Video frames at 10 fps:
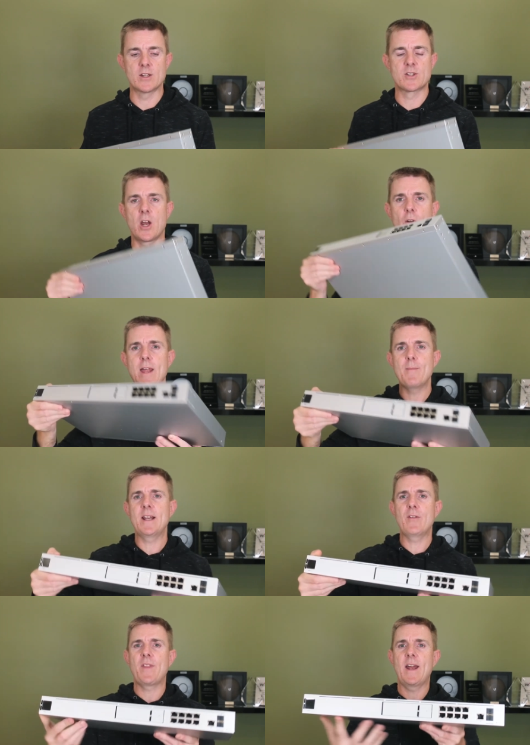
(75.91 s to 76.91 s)
So let me
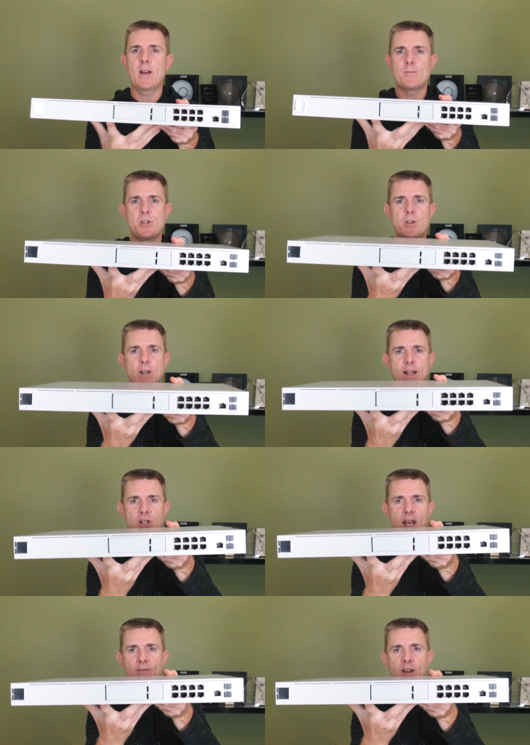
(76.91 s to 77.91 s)
lift that up so you can
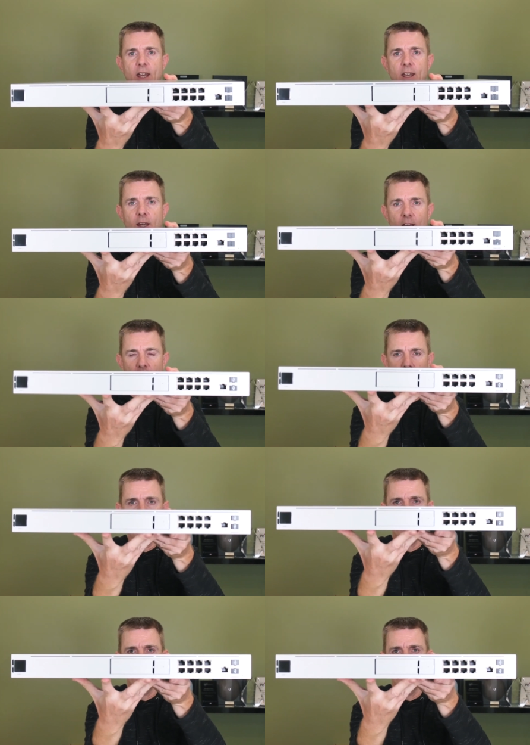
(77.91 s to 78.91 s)
actually have a
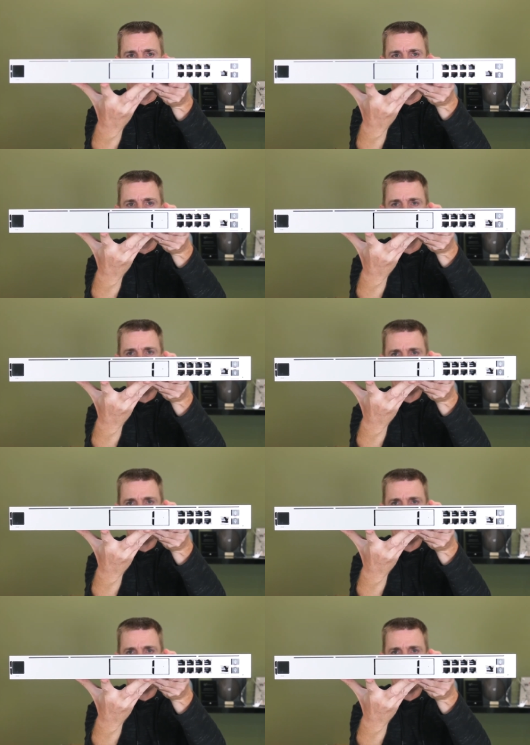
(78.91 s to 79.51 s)
good look